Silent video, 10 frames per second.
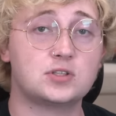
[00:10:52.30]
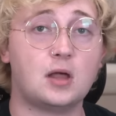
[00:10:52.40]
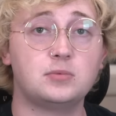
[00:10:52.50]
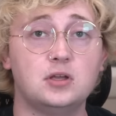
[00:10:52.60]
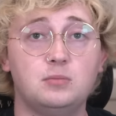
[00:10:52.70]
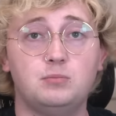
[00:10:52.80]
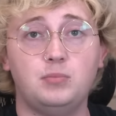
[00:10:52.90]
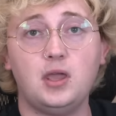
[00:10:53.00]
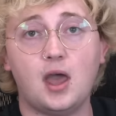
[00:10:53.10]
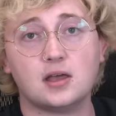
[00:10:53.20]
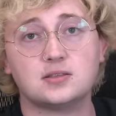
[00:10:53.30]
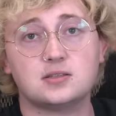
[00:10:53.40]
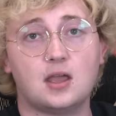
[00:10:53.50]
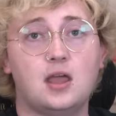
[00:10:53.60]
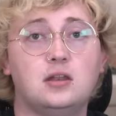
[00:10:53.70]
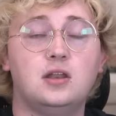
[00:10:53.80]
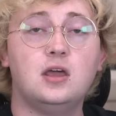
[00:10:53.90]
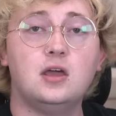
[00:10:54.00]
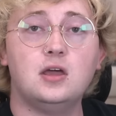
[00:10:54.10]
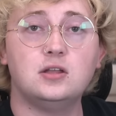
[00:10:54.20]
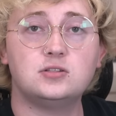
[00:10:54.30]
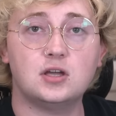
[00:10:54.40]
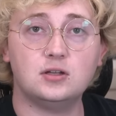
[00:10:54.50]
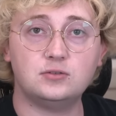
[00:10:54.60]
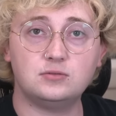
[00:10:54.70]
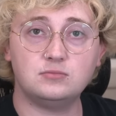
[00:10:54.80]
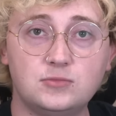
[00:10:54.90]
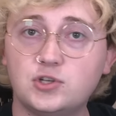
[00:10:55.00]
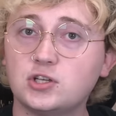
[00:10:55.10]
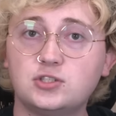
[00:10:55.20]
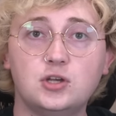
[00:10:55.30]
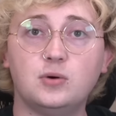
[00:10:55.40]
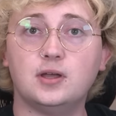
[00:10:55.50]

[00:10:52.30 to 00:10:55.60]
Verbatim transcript: stop the BS and to just do